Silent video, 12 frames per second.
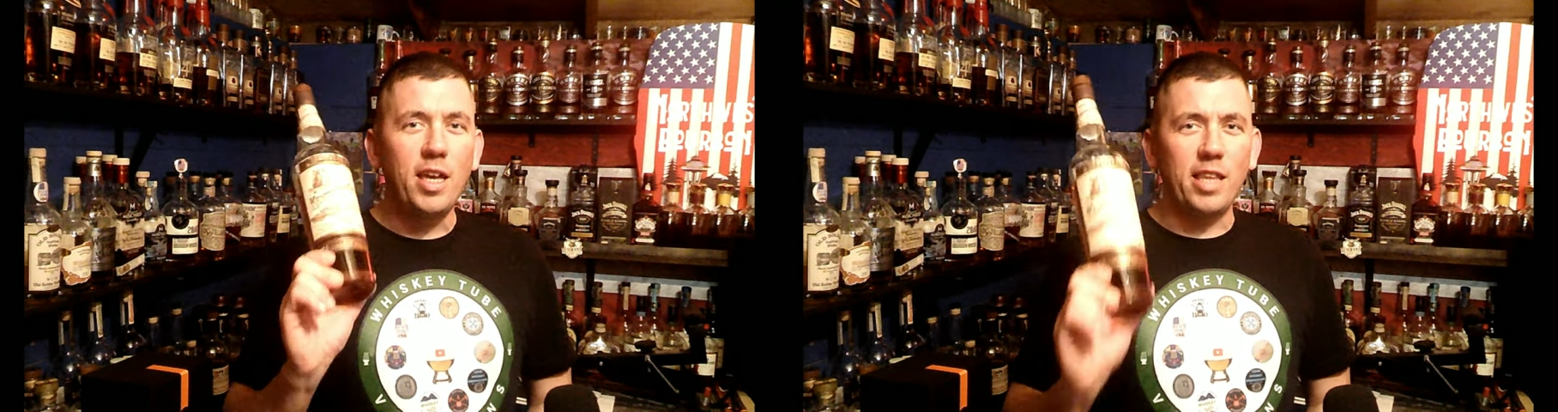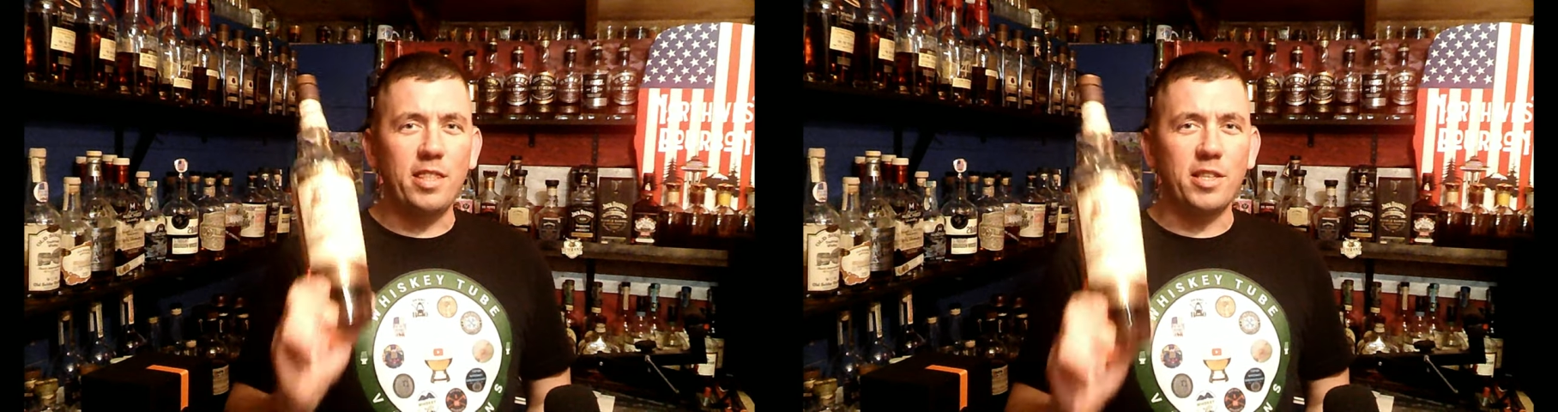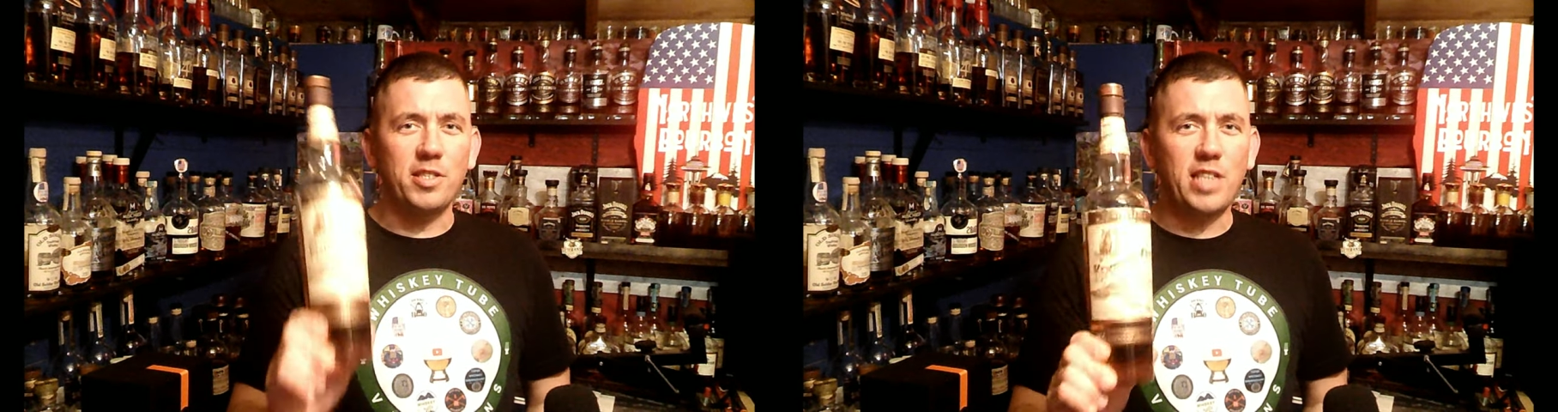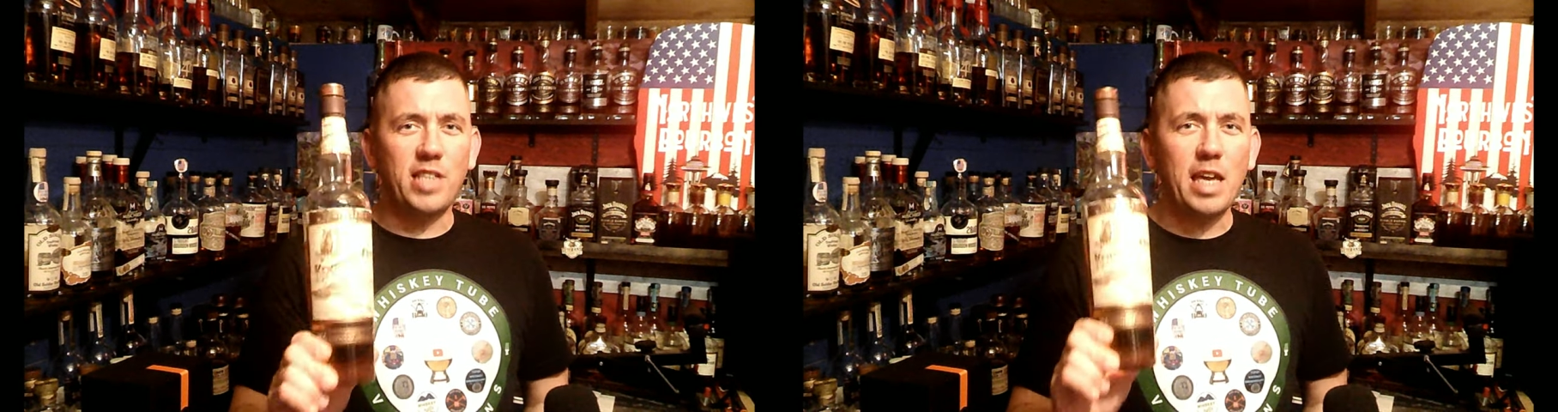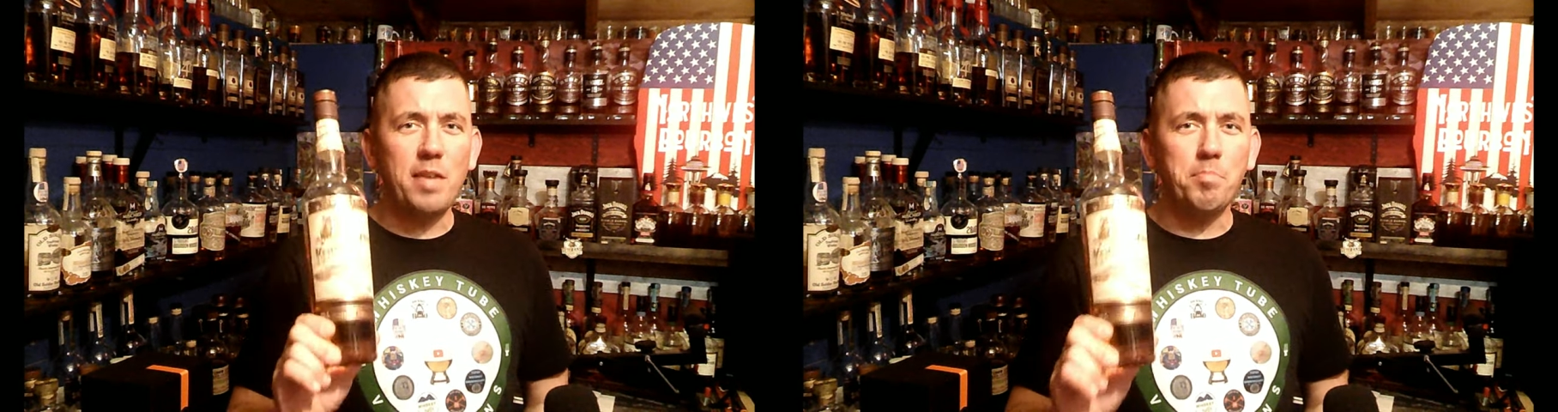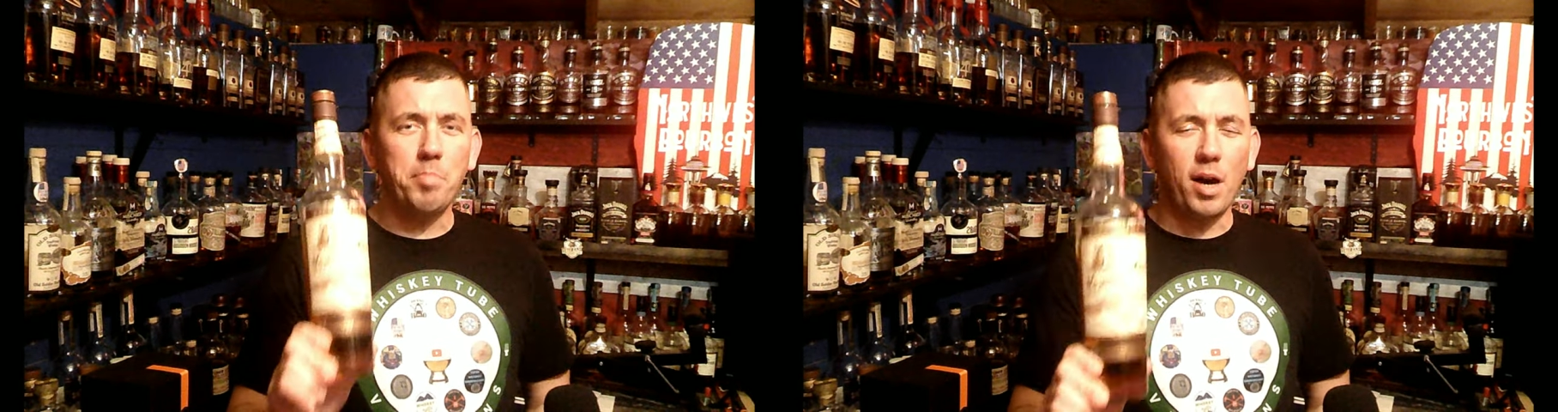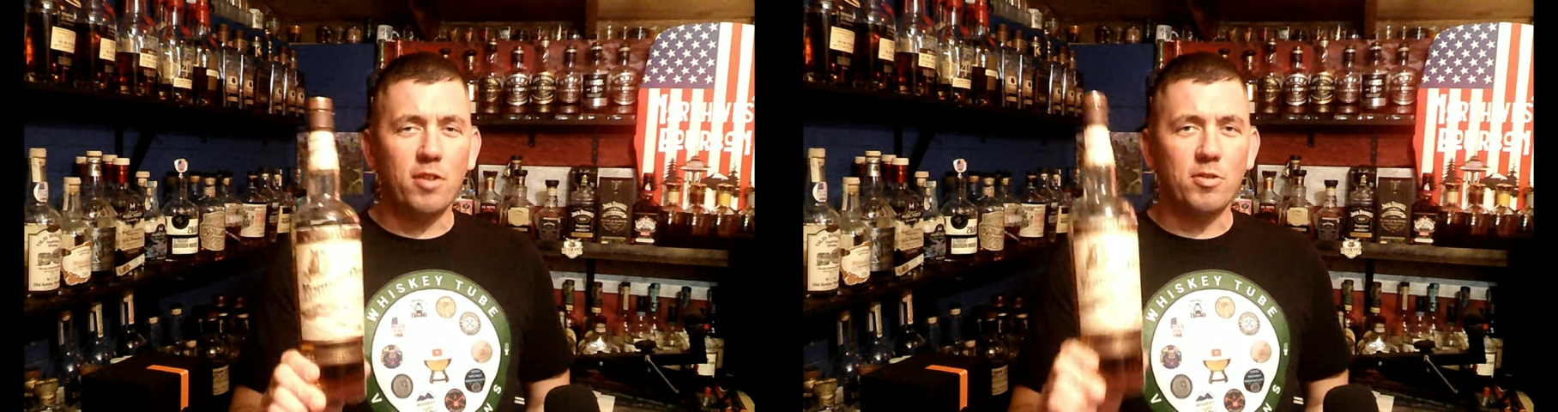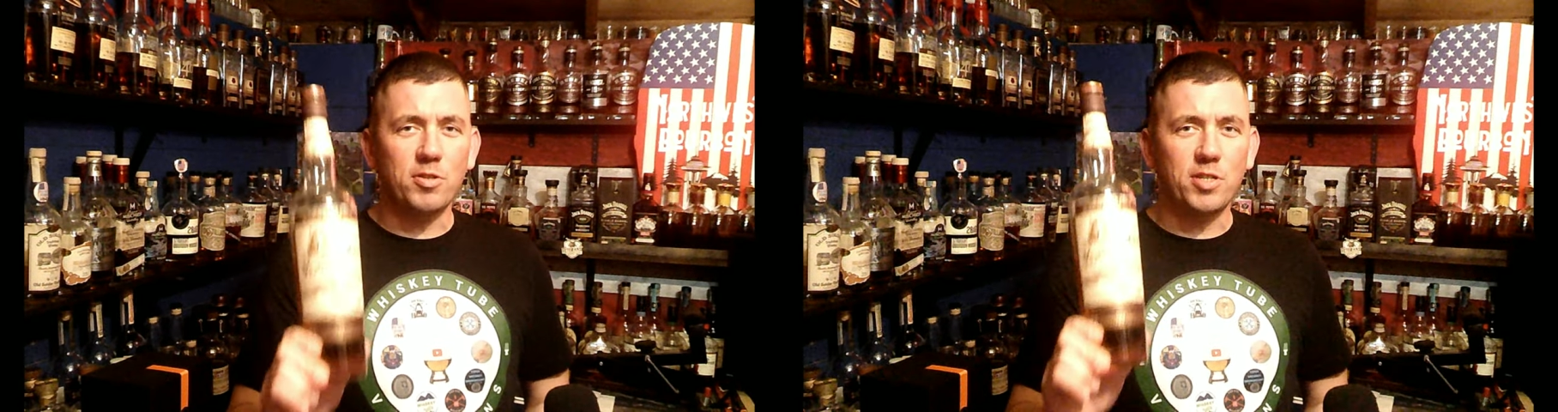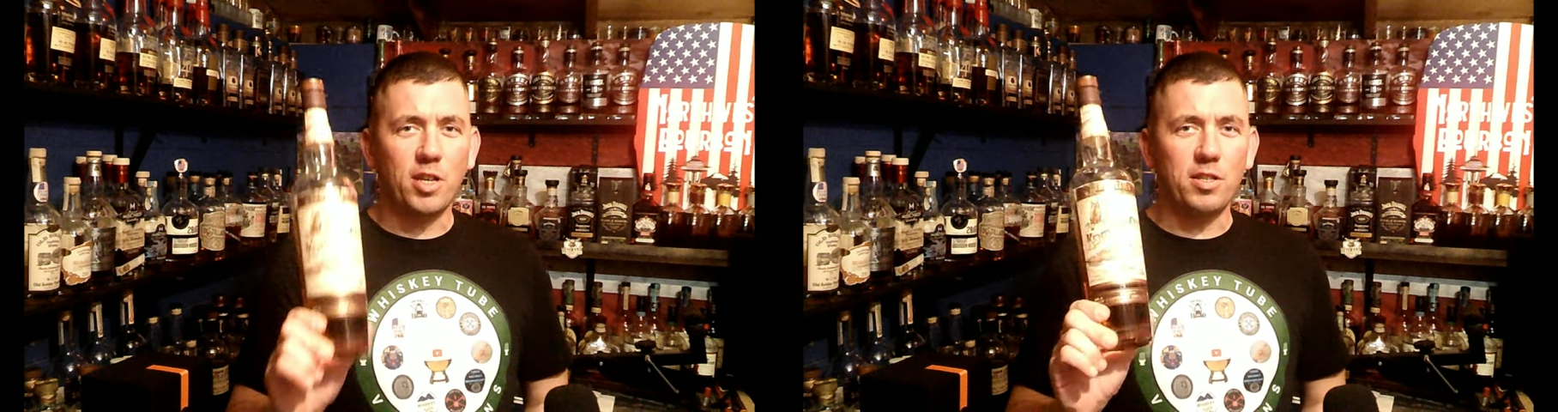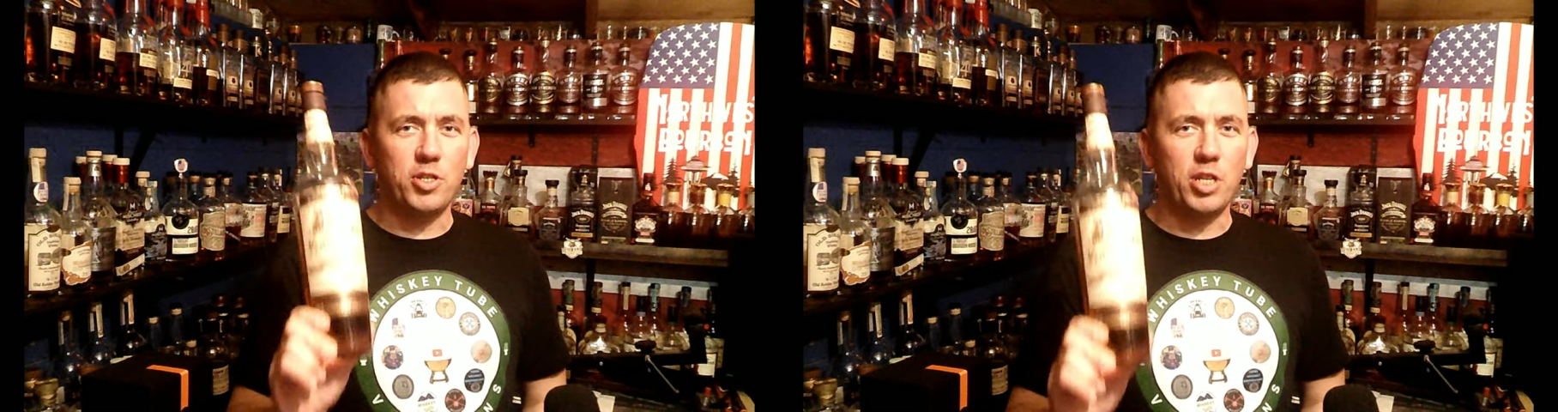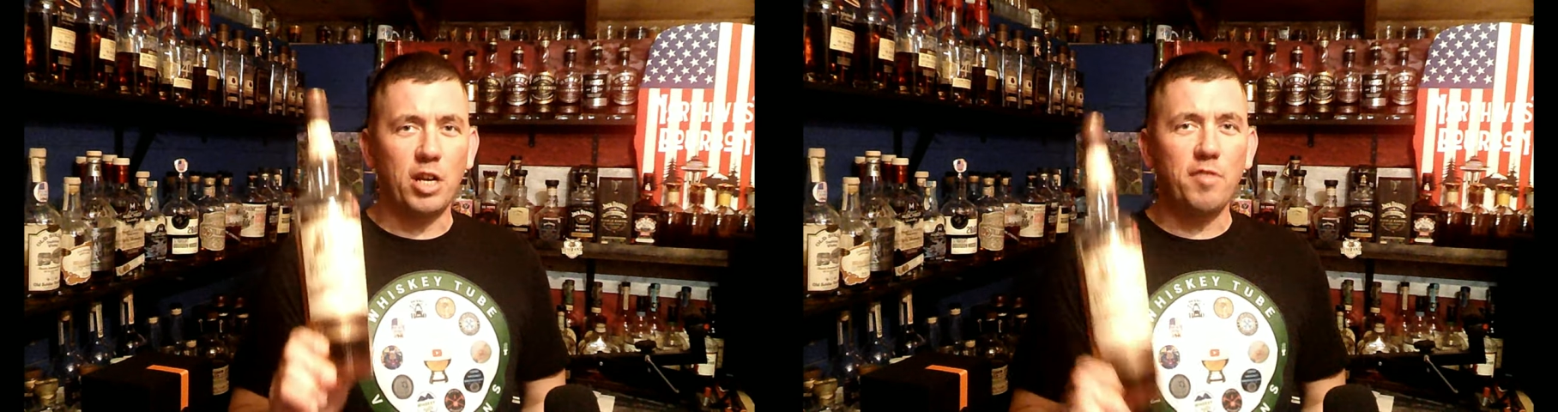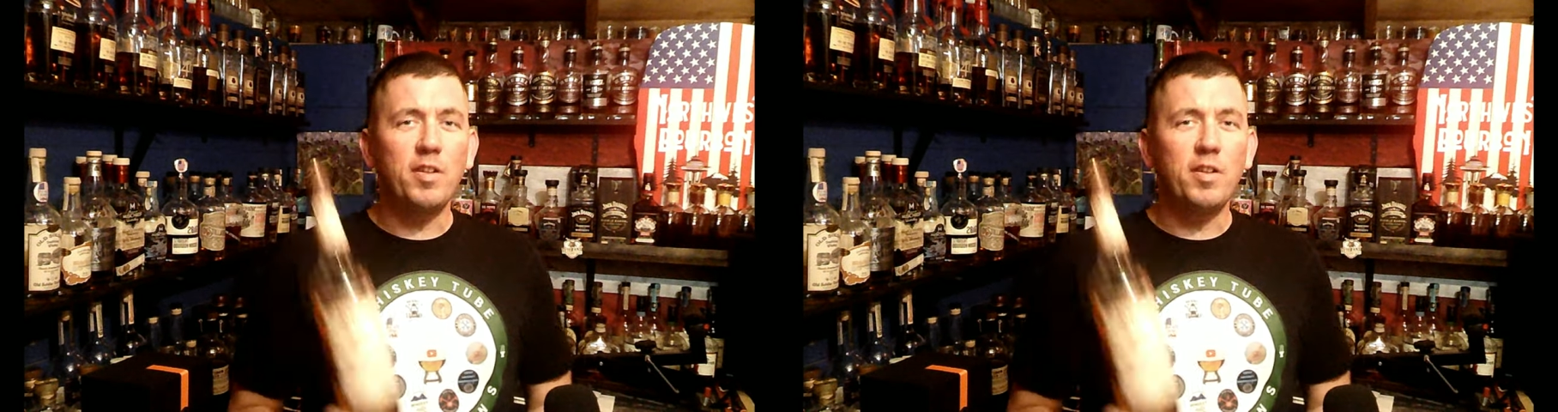and the same bottles on the shelf